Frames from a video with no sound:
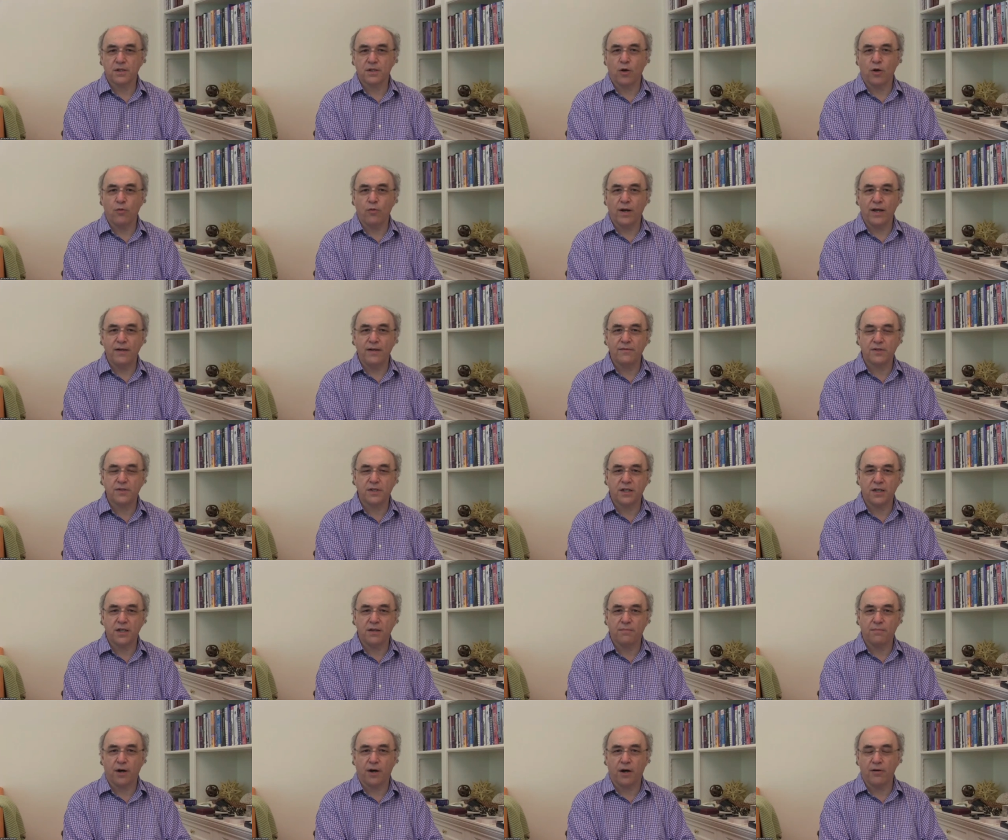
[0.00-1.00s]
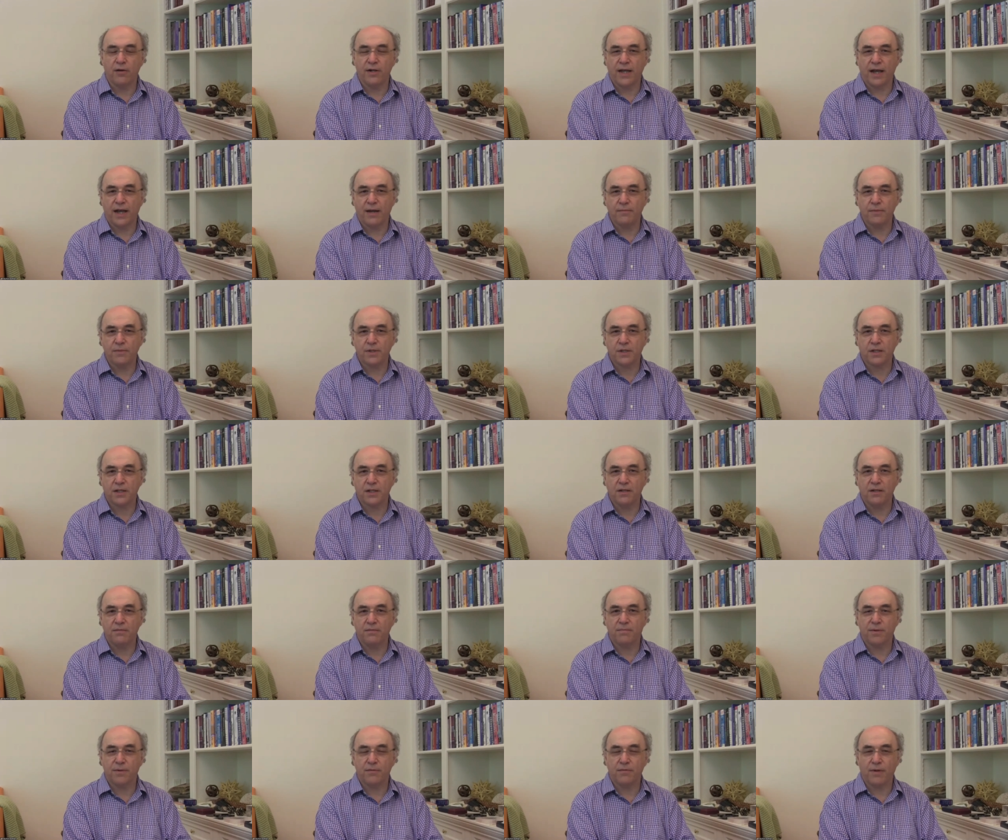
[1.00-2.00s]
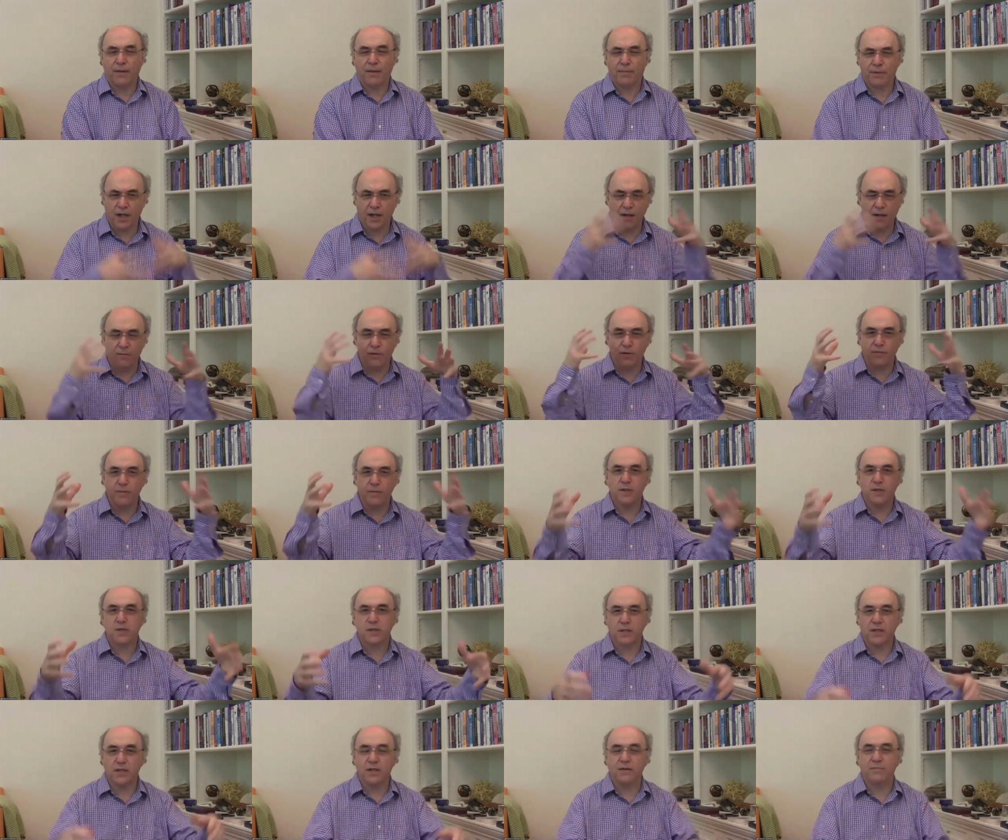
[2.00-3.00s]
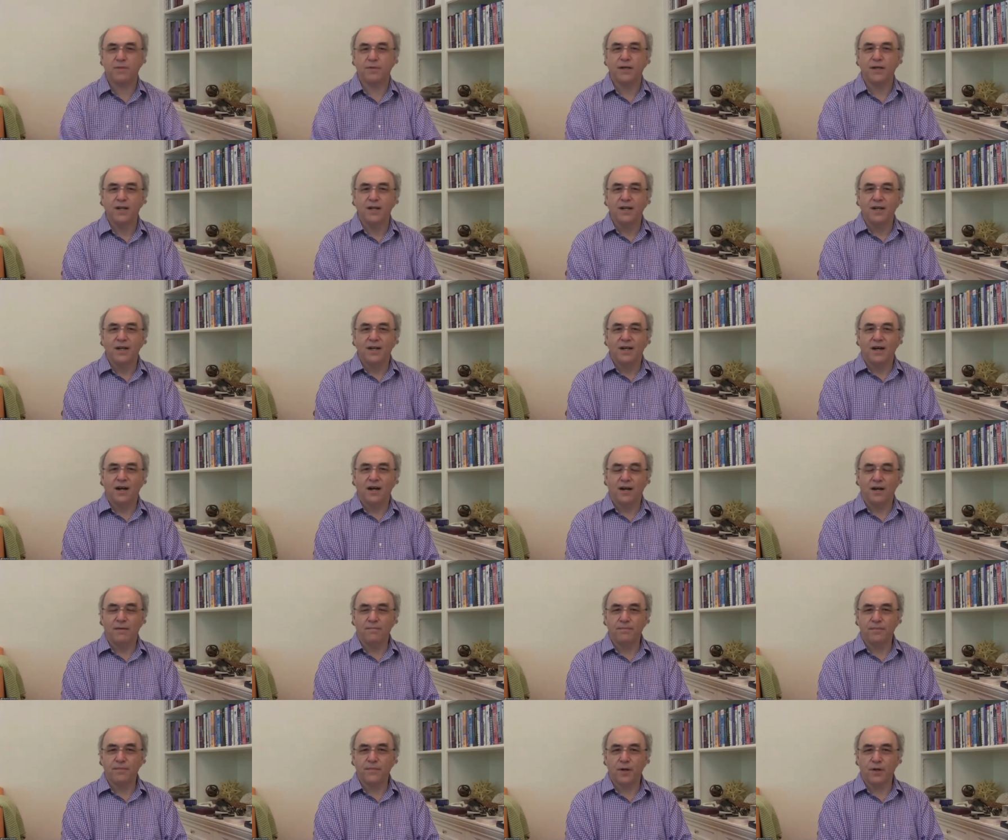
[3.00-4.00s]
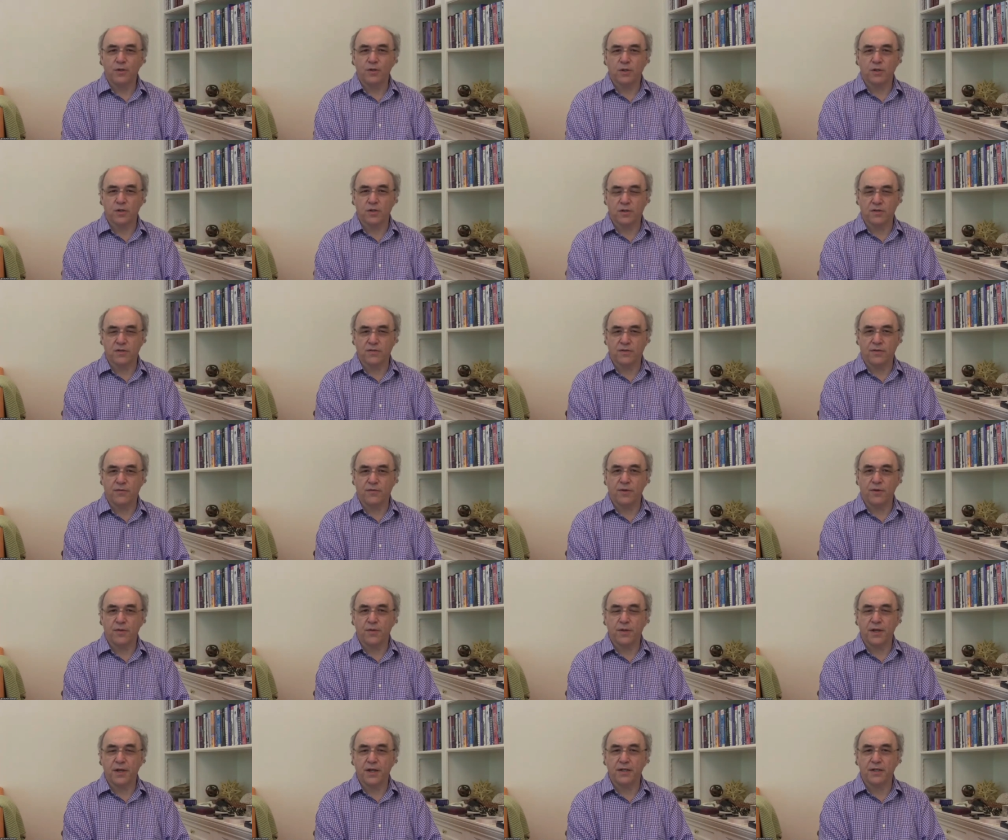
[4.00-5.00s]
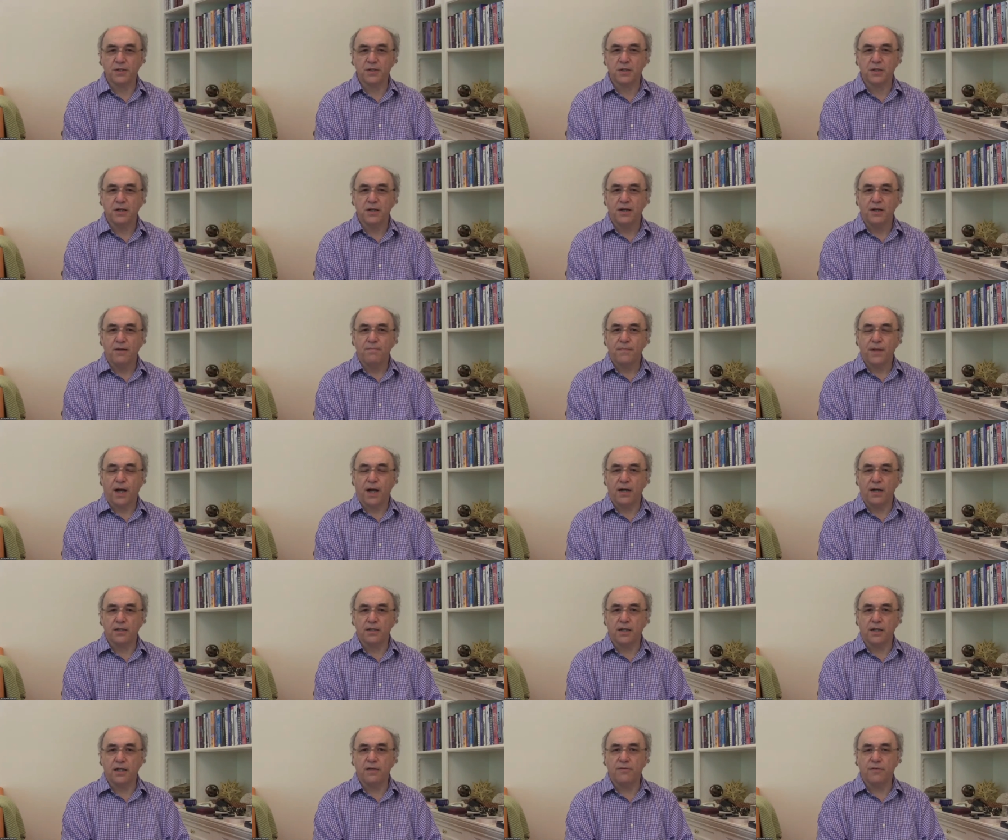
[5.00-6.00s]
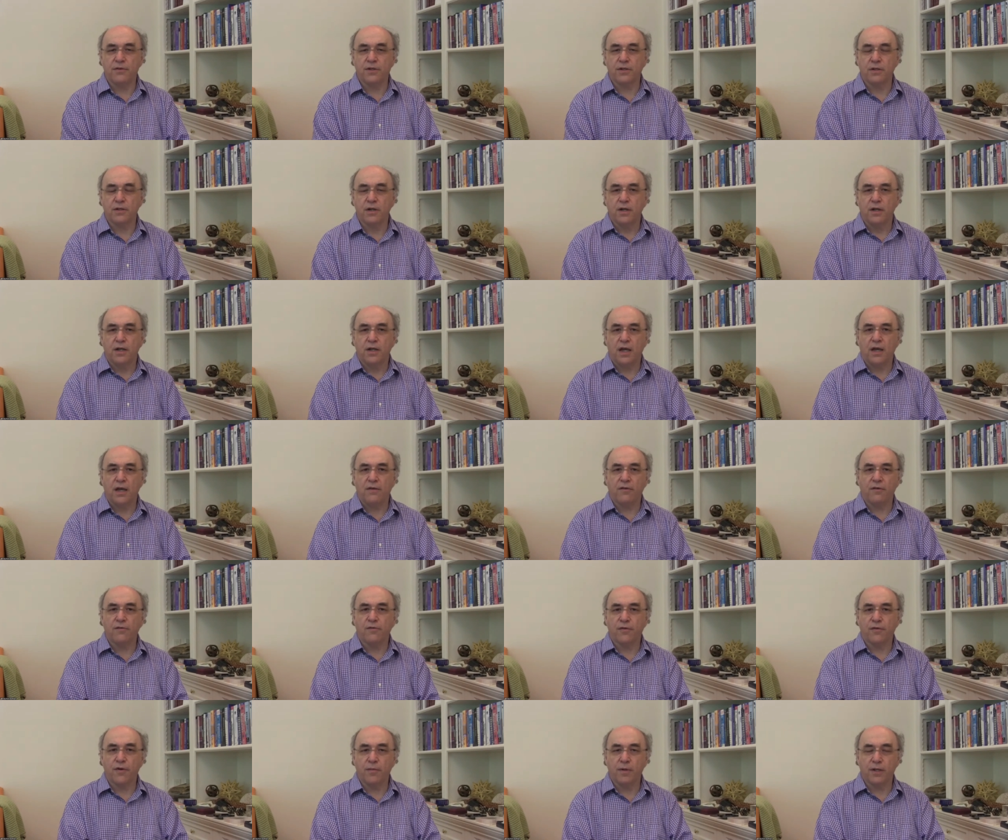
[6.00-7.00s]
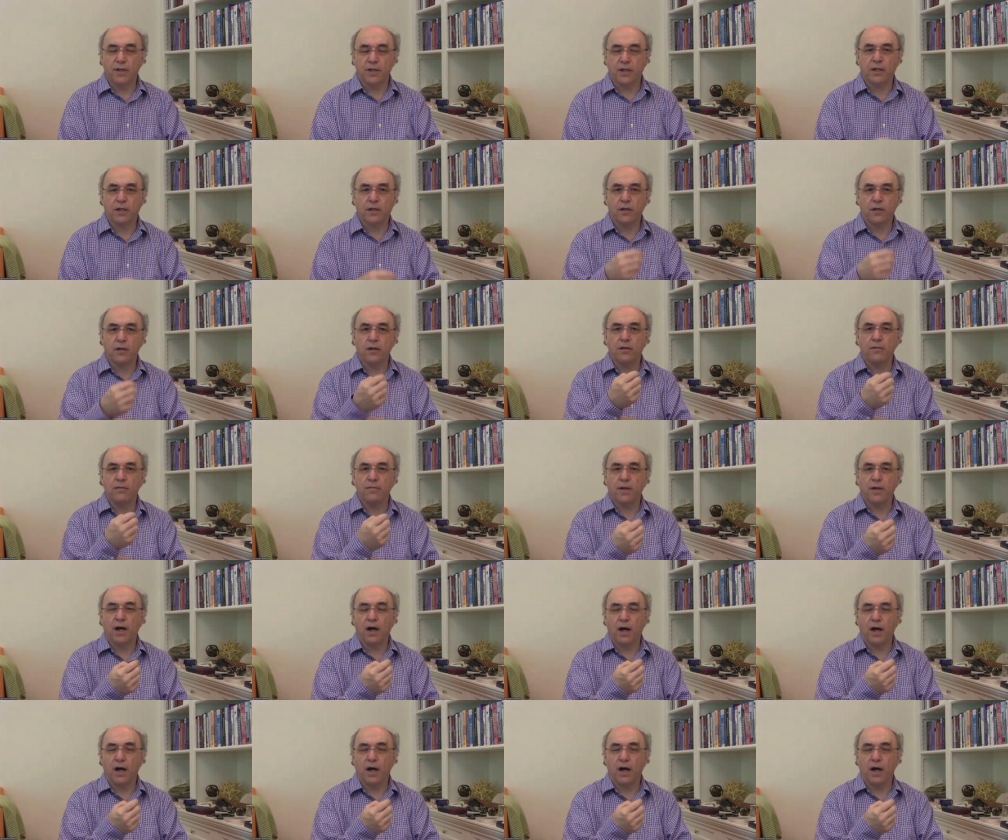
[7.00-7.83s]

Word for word: wave sleep, REM sleep, rapid eye movement sleep, all sorts of different things. And even from a little